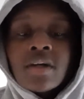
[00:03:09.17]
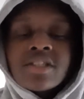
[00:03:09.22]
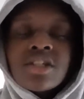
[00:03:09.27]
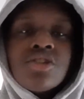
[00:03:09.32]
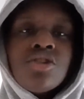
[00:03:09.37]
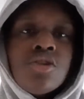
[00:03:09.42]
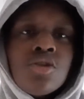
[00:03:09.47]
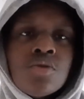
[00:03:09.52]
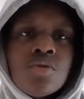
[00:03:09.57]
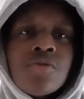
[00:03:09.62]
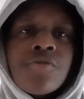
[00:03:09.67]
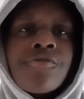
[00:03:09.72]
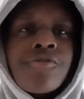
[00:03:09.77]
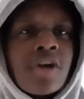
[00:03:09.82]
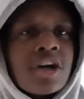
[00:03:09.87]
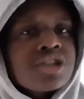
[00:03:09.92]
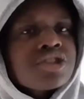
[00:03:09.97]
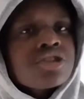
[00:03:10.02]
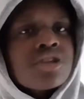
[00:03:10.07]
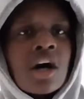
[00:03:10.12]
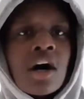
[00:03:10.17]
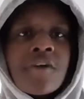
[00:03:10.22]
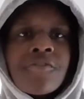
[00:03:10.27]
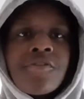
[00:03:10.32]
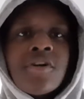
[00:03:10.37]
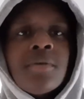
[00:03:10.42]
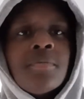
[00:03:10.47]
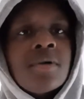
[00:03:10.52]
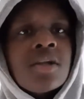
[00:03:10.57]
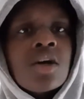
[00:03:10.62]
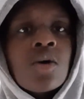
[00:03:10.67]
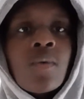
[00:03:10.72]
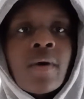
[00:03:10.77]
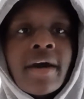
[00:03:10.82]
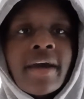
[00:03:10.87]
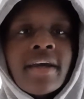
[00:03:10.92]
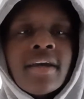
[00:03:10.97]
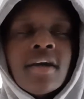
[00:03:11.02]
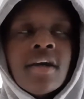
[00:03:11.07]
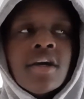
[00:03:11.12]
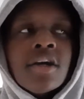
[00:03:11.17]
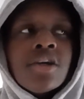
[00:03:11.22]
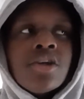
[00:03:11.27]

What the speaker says: It's a new, fresh start for him in a way.